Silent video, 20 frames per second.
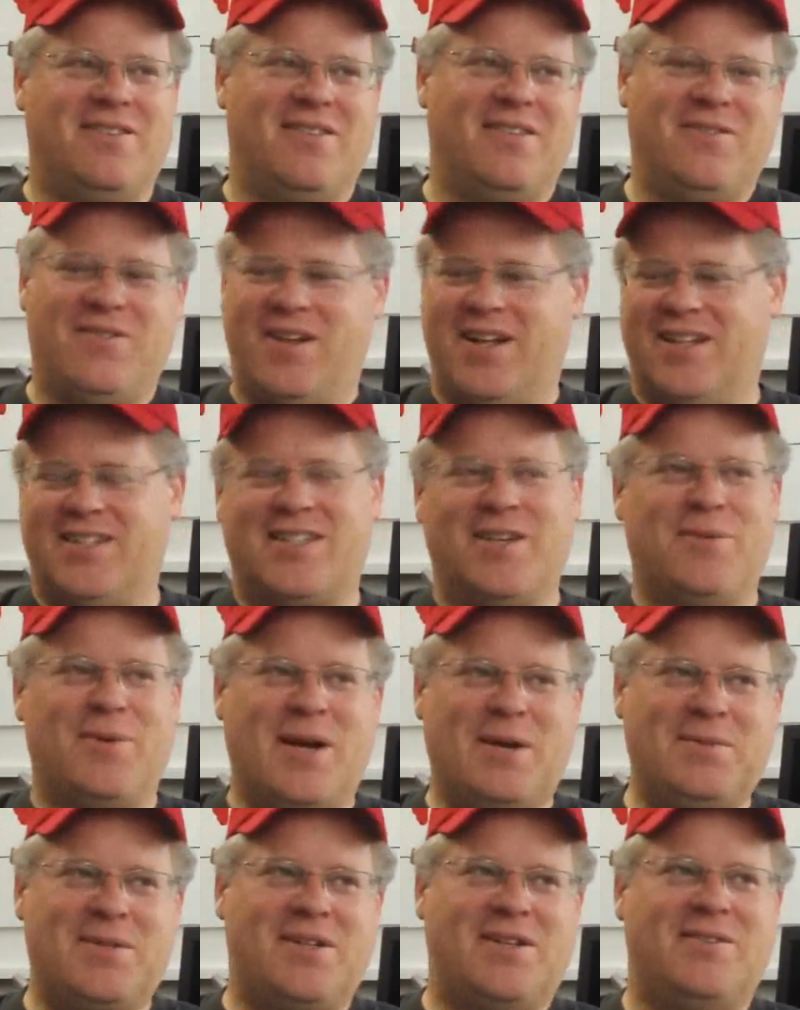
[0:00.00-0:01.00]
Well, it's a
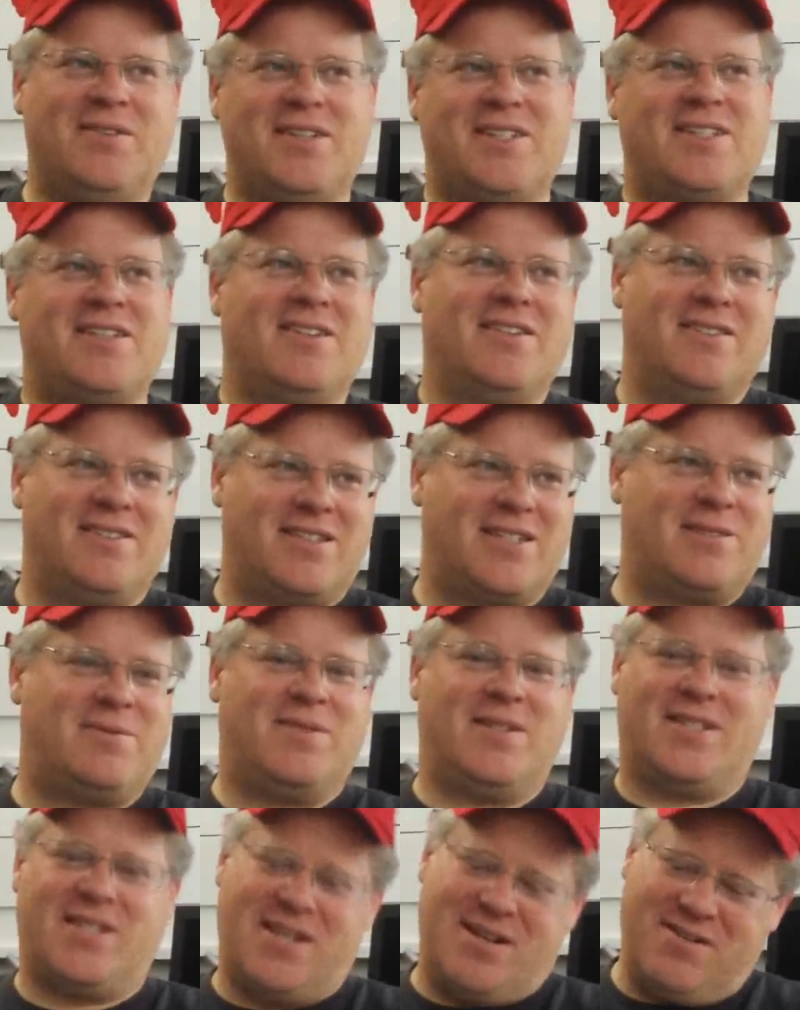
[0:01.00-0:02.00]
web service, so
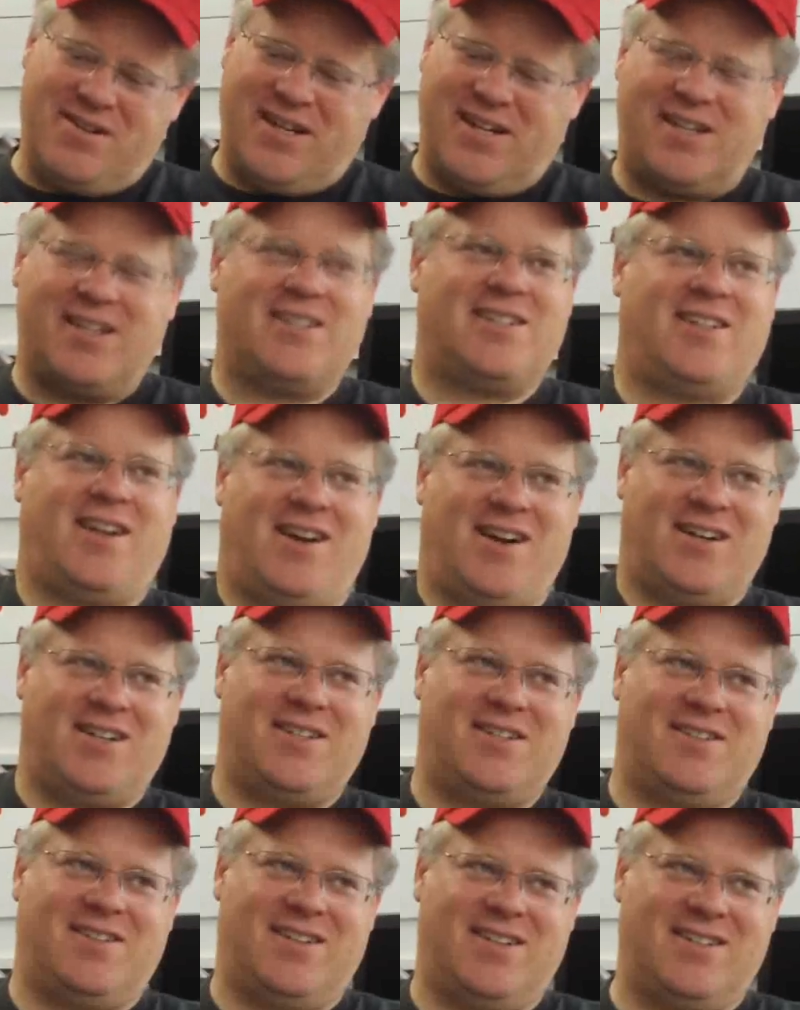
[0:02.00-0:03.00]
Siri could talk
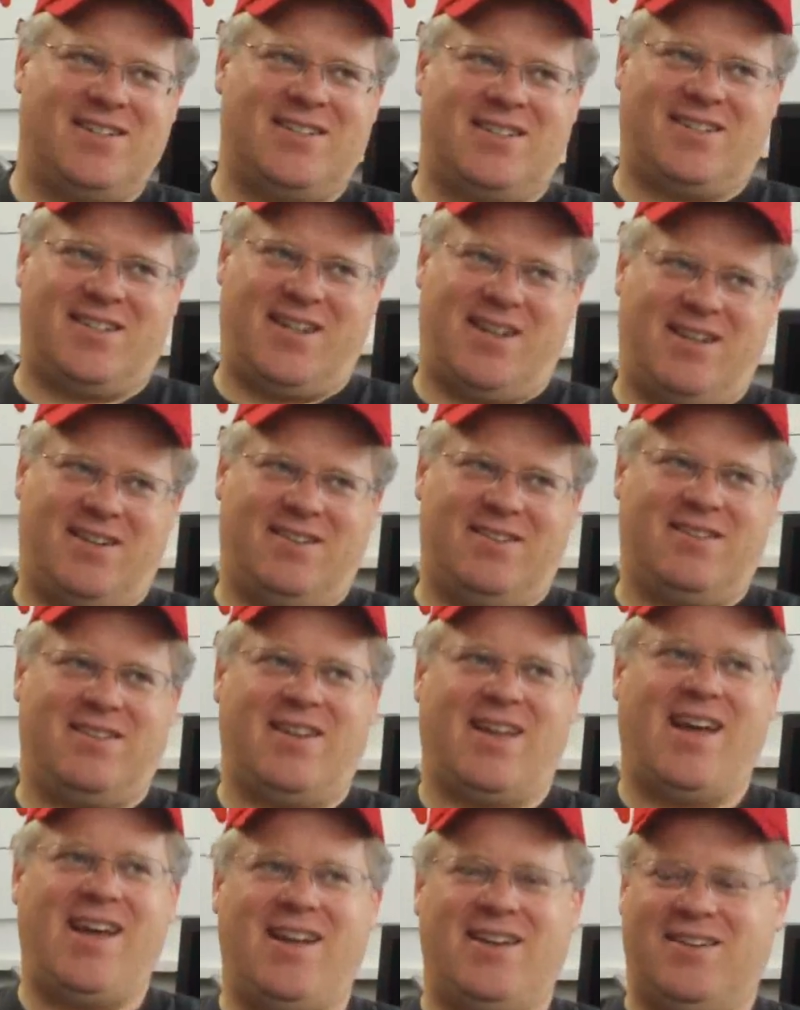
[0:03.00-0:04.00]
to it and say,
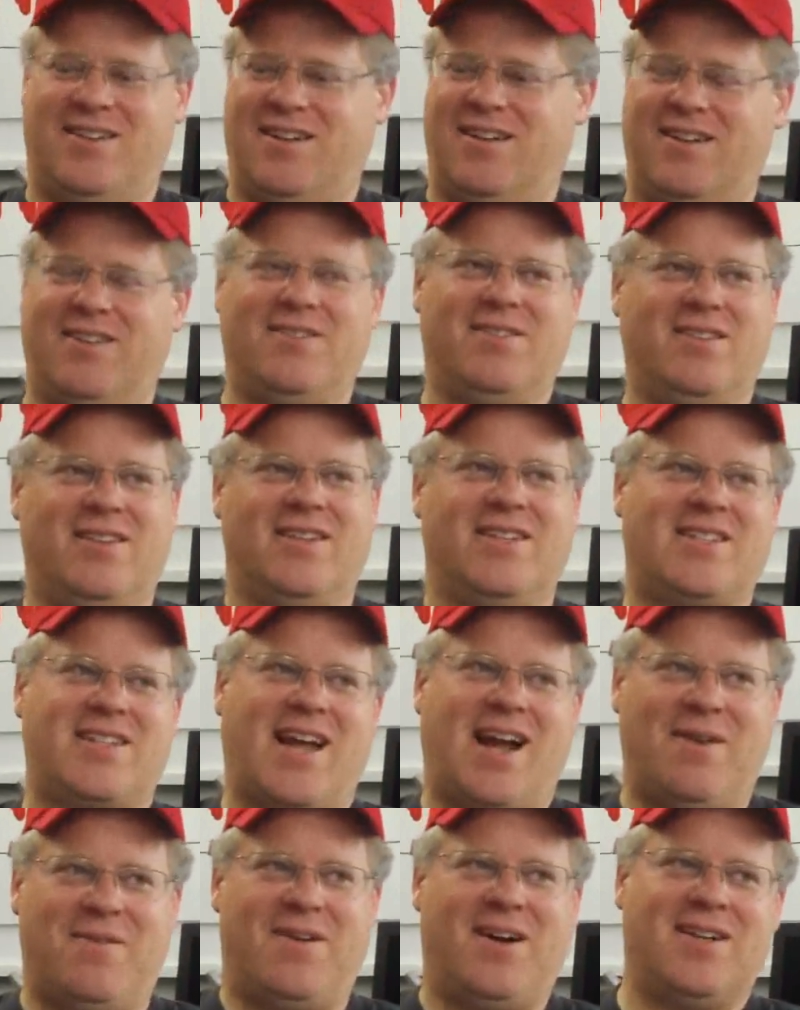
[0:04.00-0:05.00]
hey, this
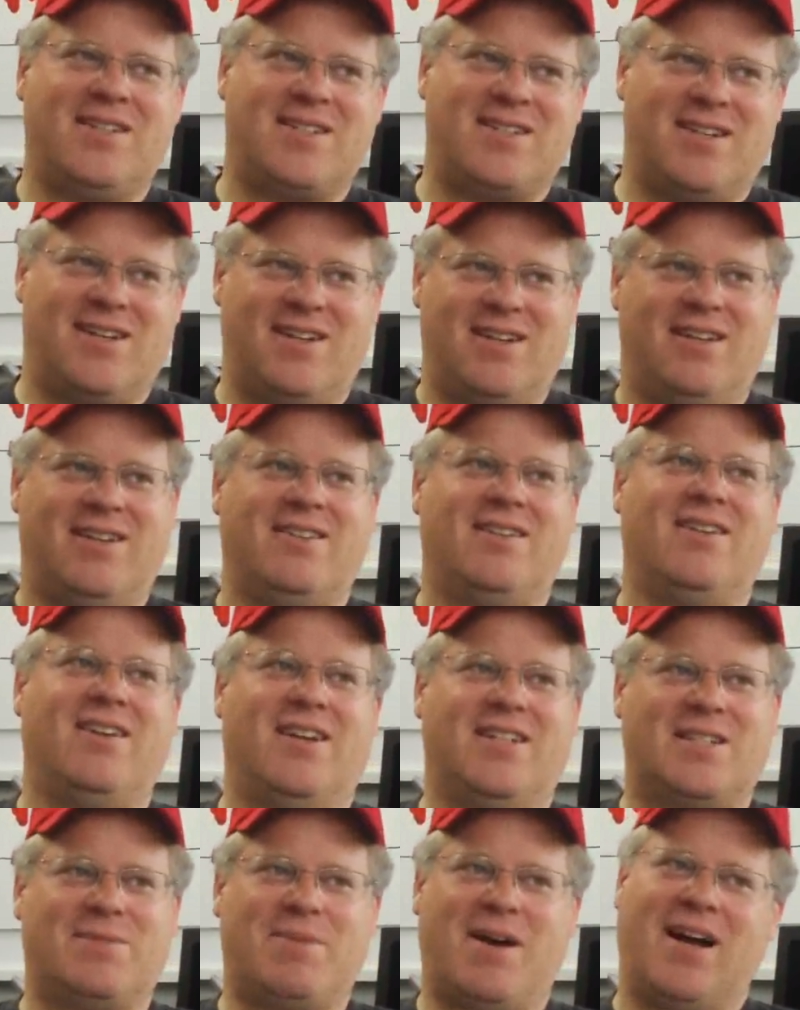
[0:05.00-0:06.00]
guy wants a
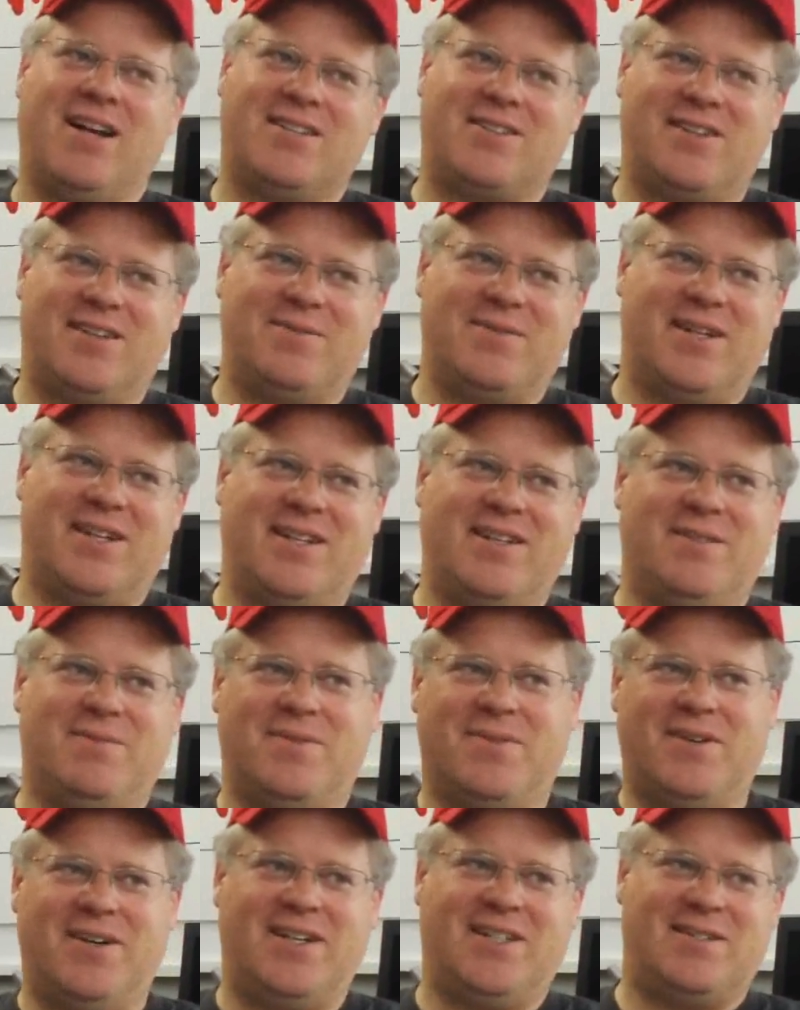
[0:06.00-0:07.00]
spa treatment in the
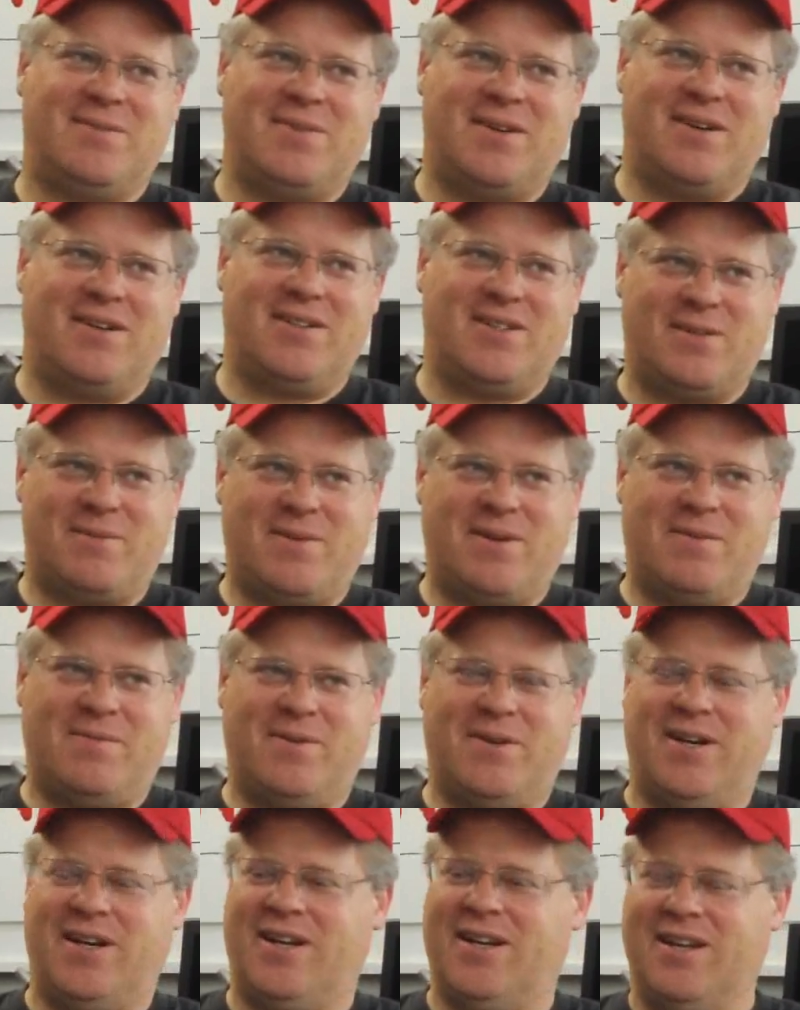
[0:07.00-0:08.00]
morning tomorrow
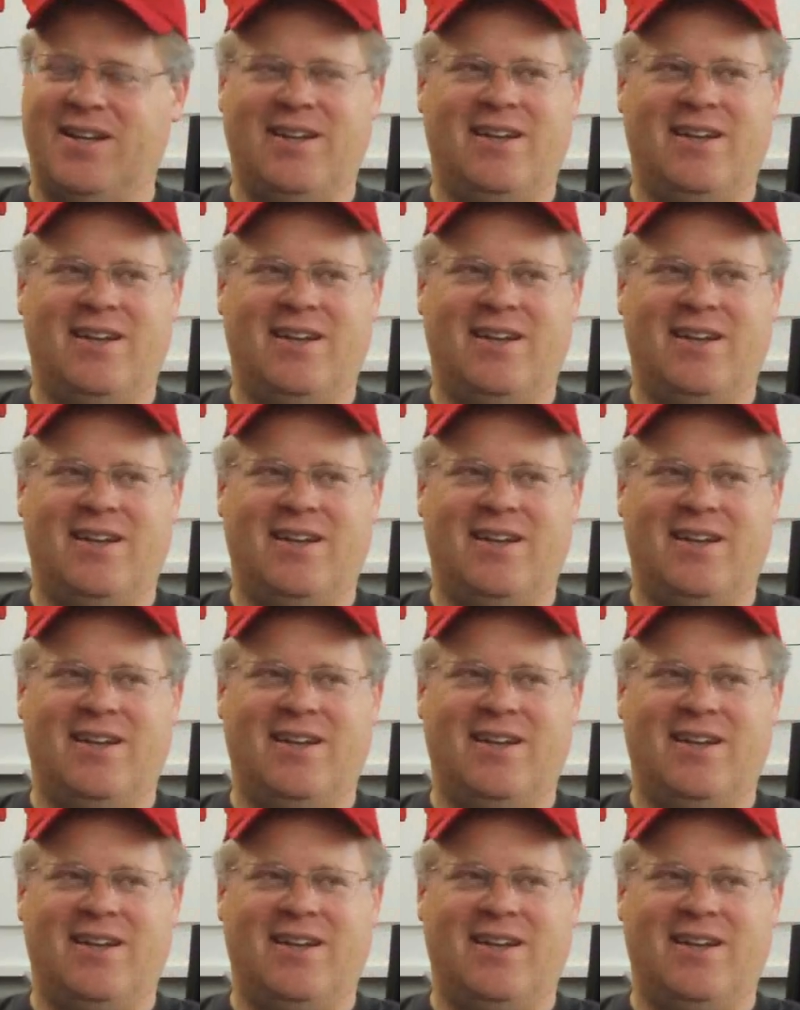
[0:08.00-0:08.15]
morning.